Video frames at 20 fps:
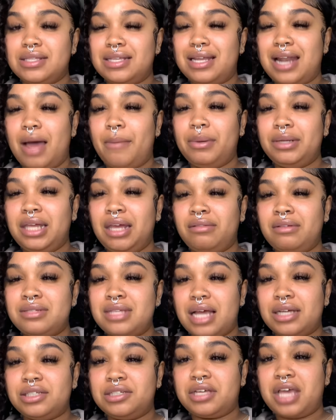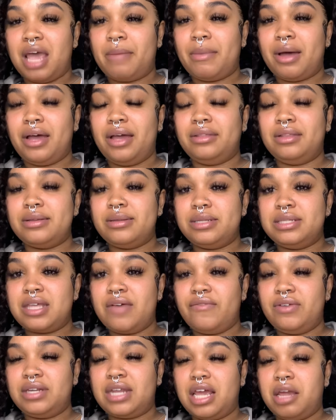And I believe this actually came out in the
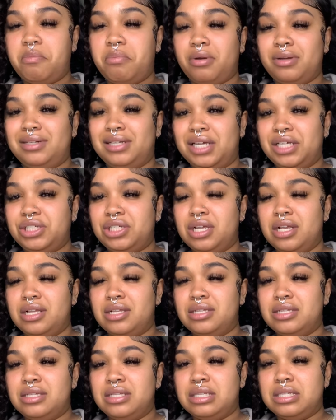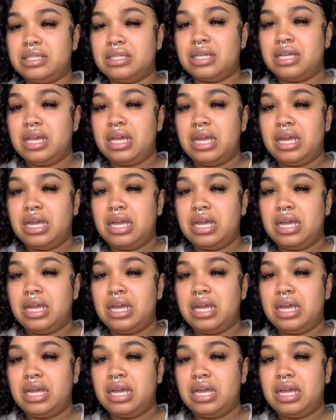seven day predictions